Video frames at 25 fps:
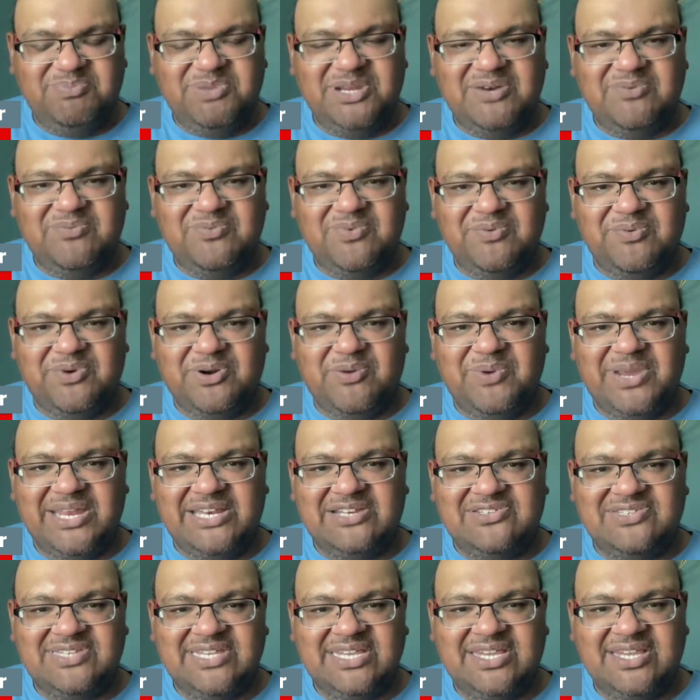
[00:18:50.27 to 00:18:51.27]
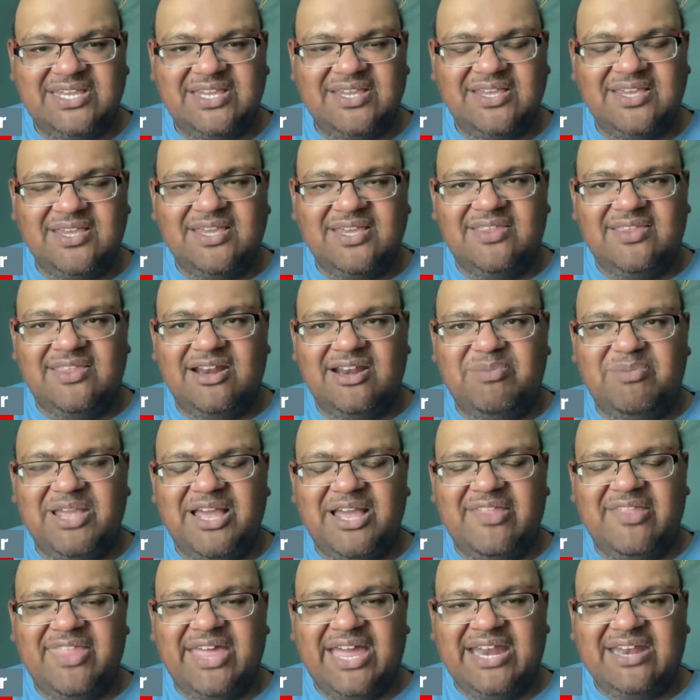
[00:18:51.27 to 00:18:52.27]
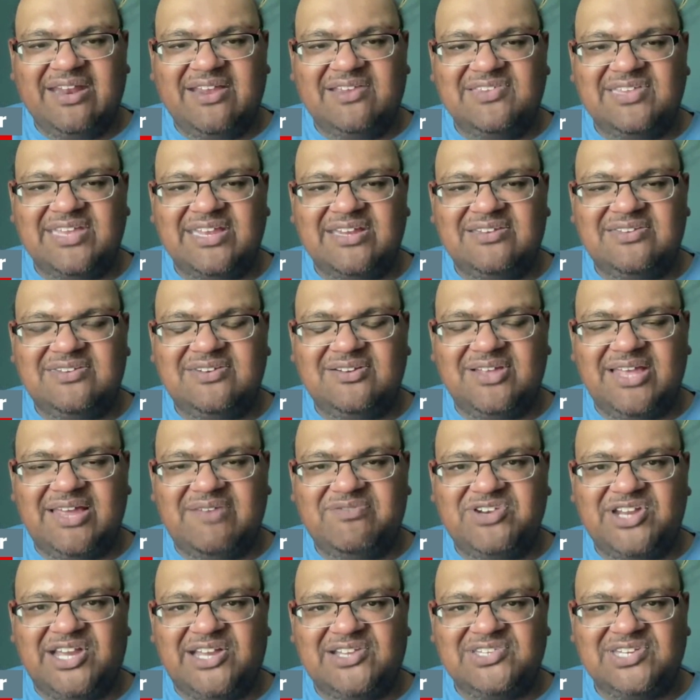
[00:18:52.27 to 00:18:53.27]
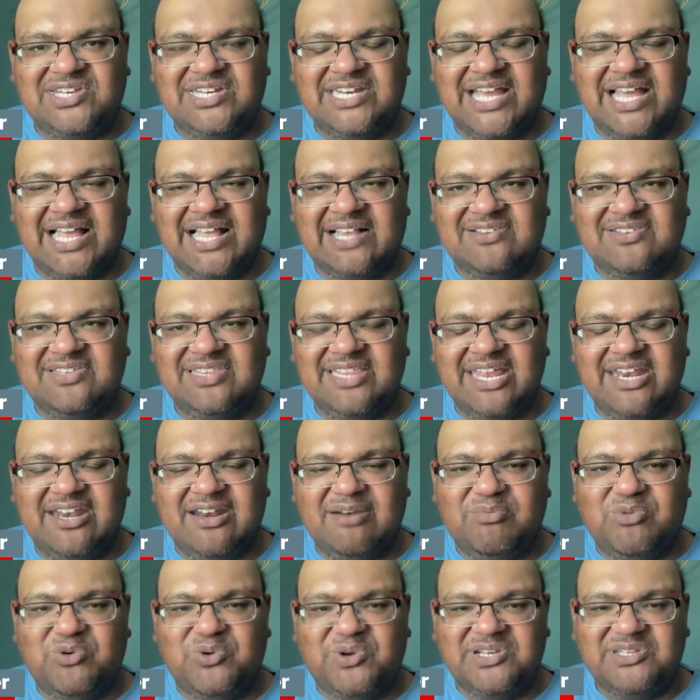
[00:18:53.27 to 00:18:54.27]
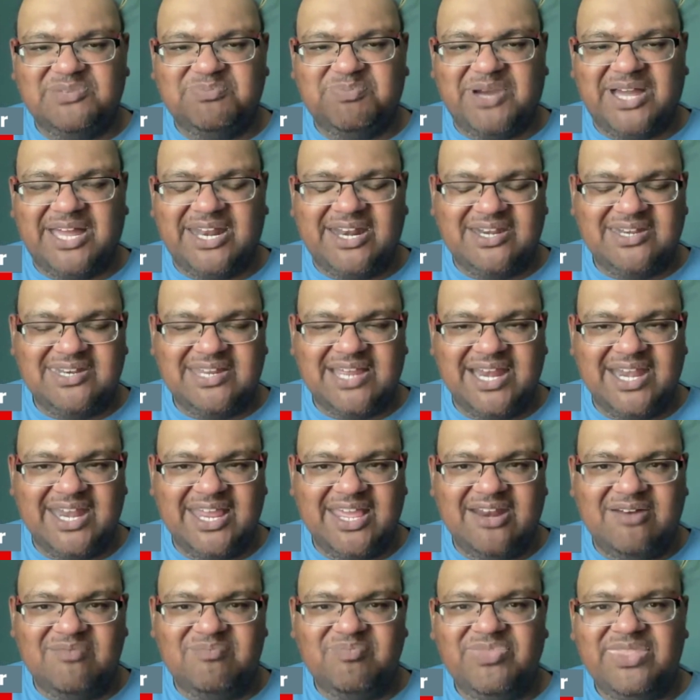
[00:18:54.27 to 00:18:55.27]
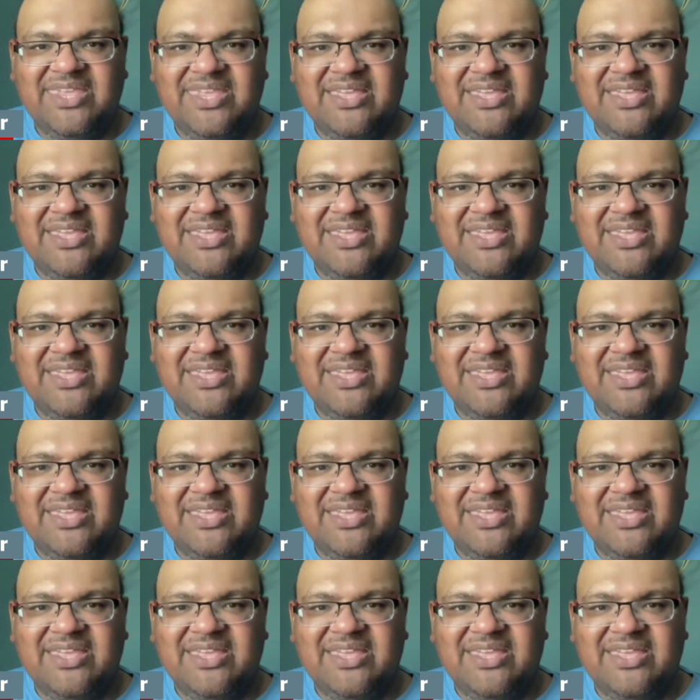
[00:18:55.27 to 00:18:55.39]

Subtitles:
but we want to wait and see there beyond that because they still have Dawson Knox in that number 1 spot at tight end.